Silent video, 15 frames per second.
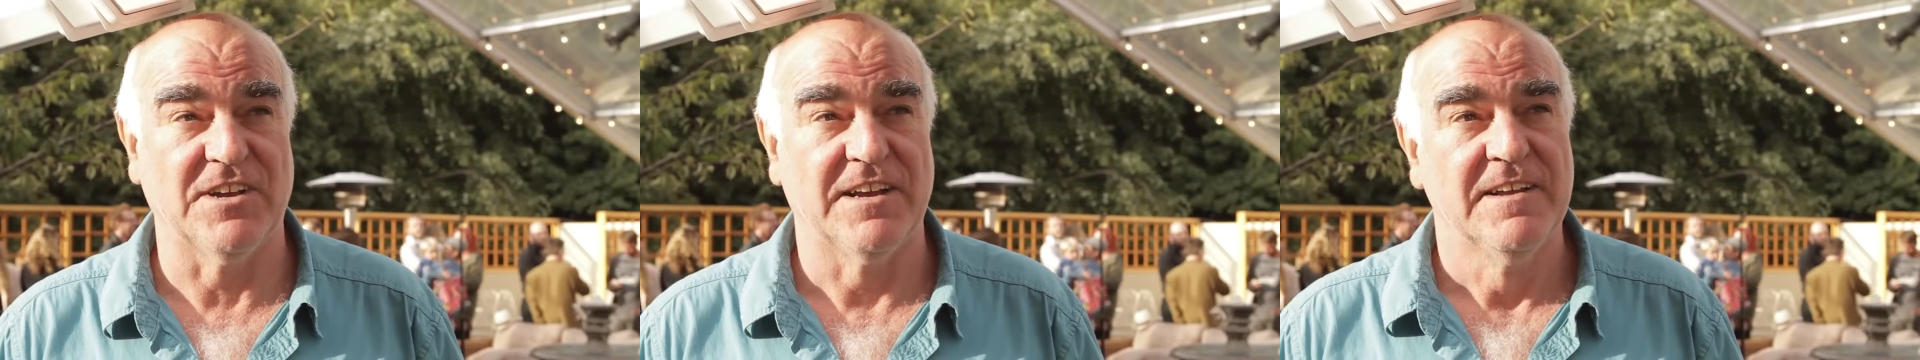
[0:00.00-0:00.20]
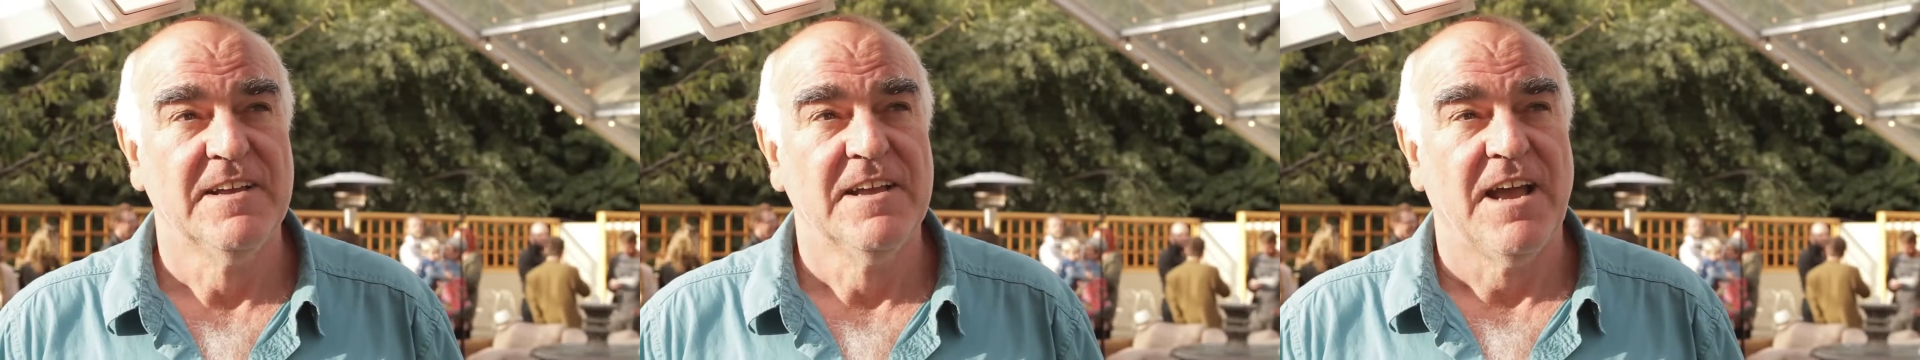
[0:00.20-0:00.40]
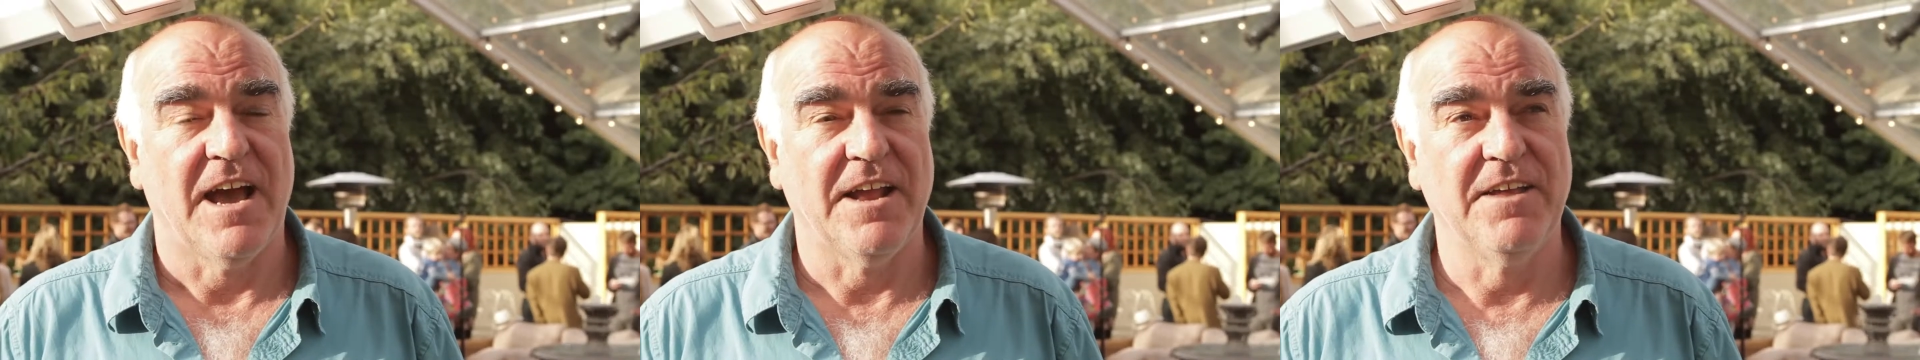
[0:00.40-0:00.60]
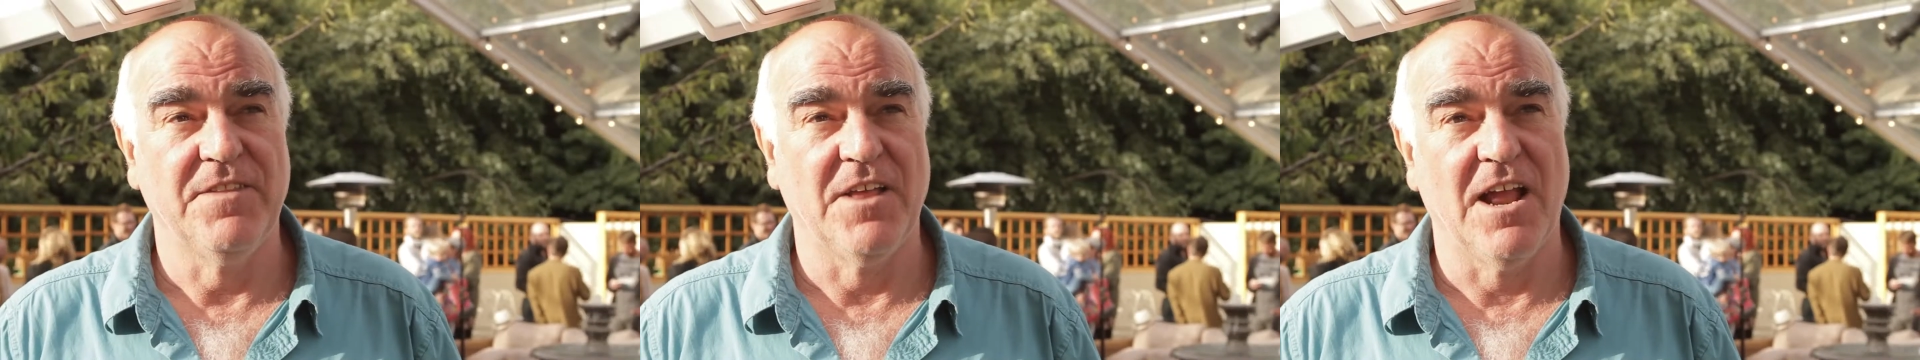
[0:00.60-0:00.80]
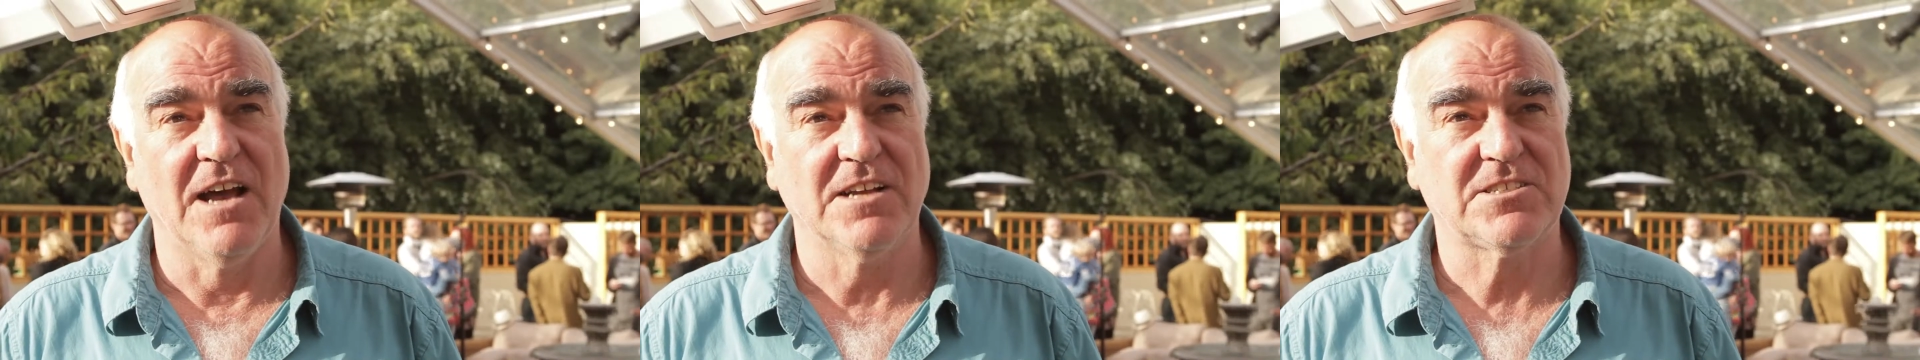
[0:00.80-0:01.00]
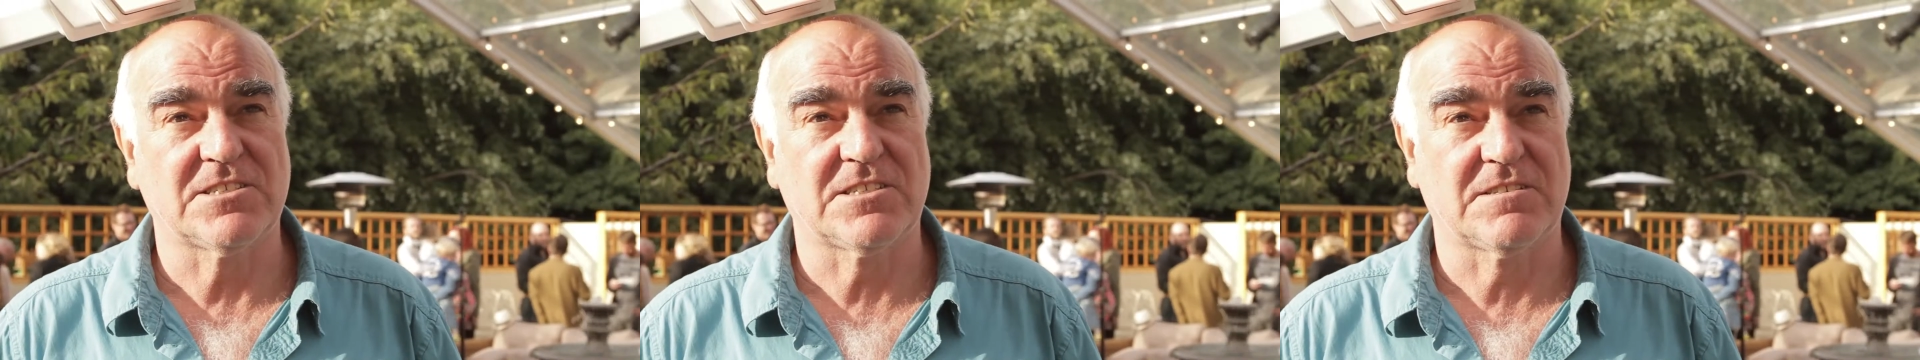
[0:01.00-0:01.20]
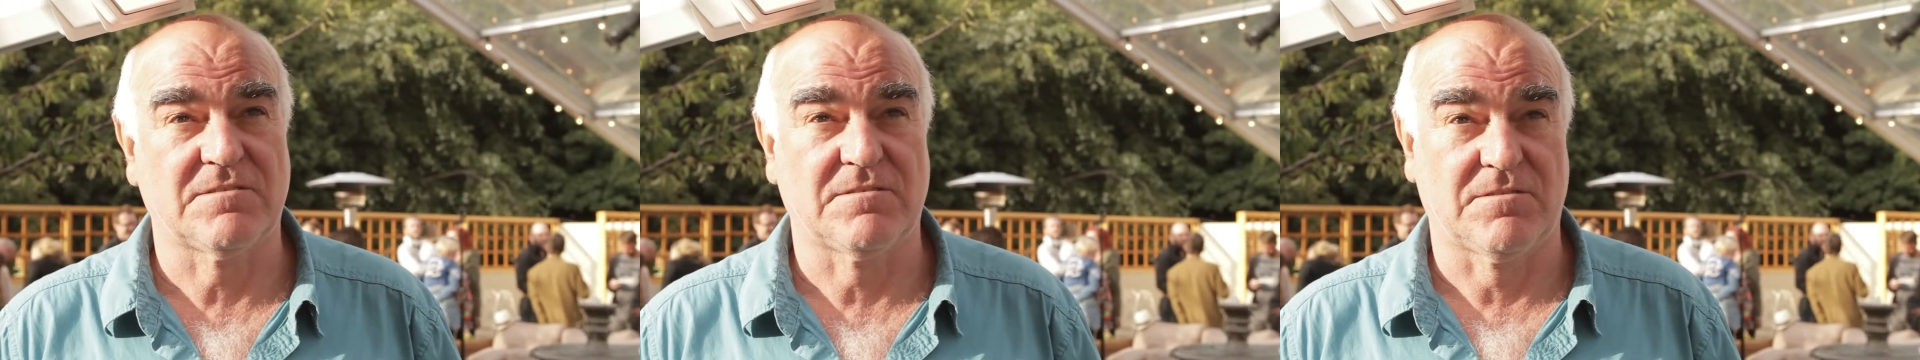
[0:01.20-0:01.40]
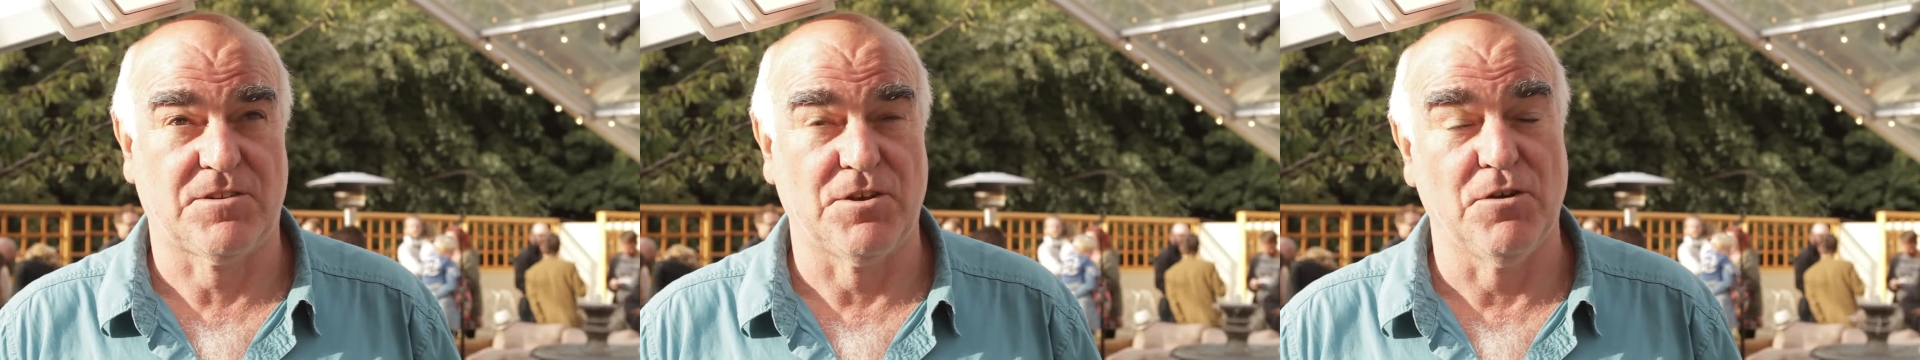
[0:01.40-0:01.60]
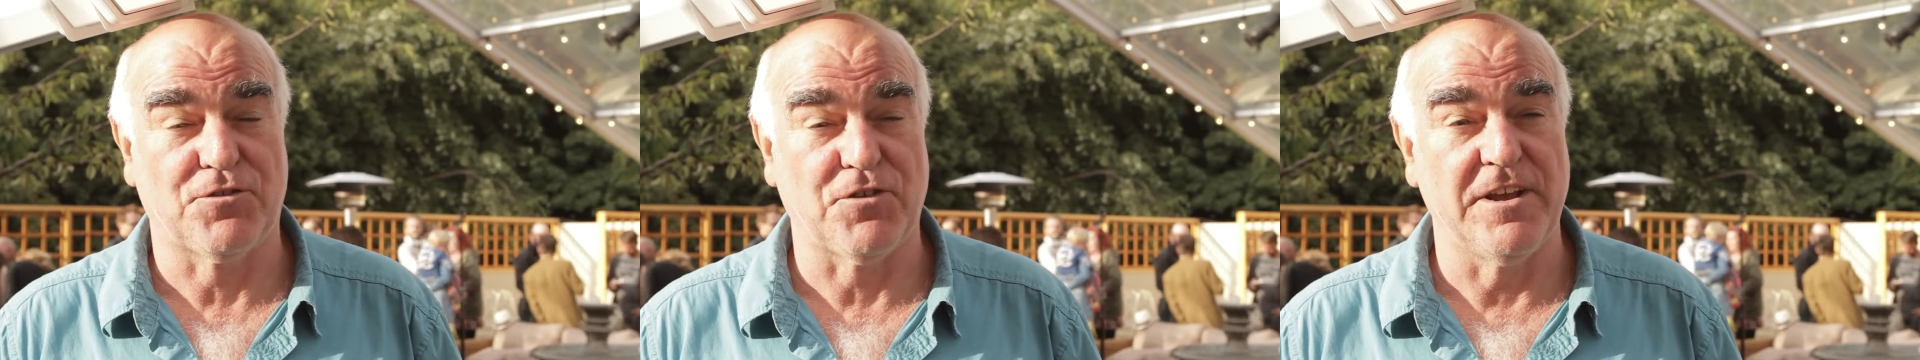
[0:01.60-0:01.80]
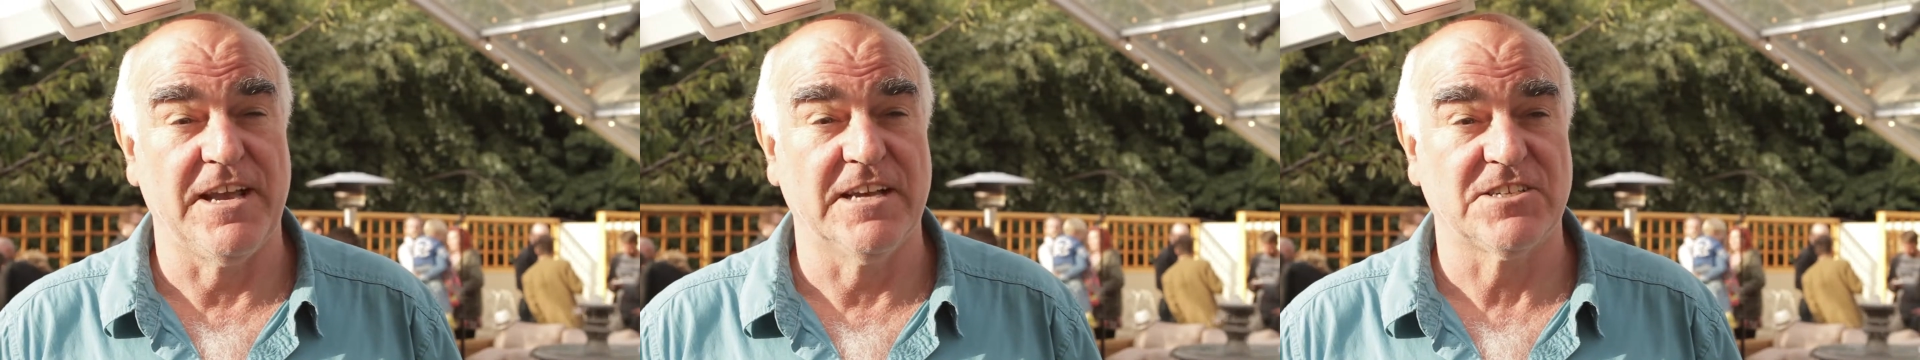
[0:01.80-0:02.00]
of it. And then the last two or
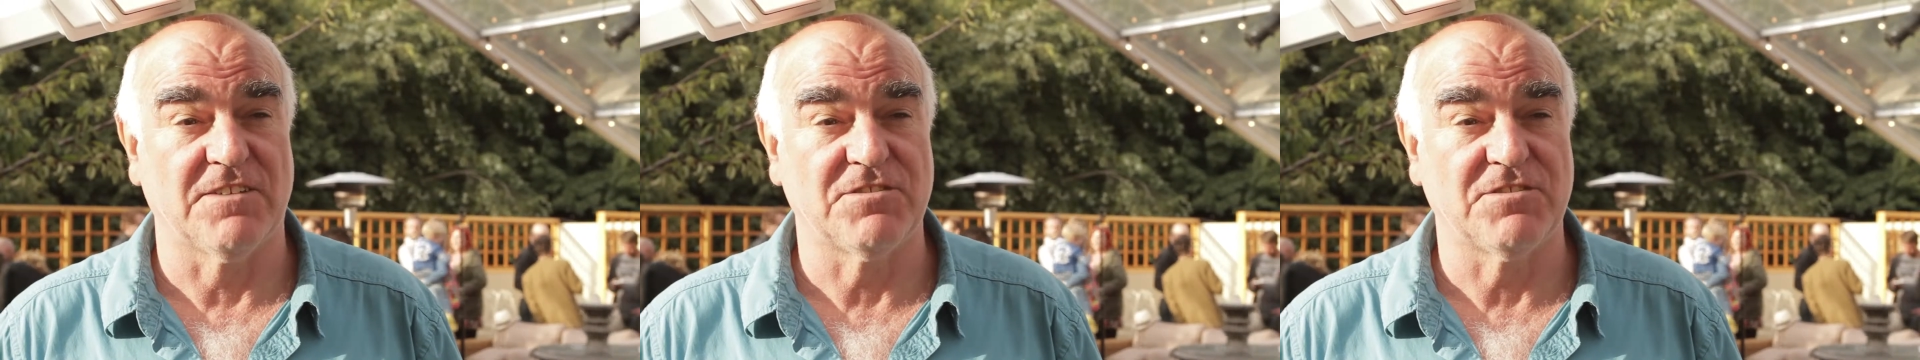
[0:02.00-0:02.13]
three years,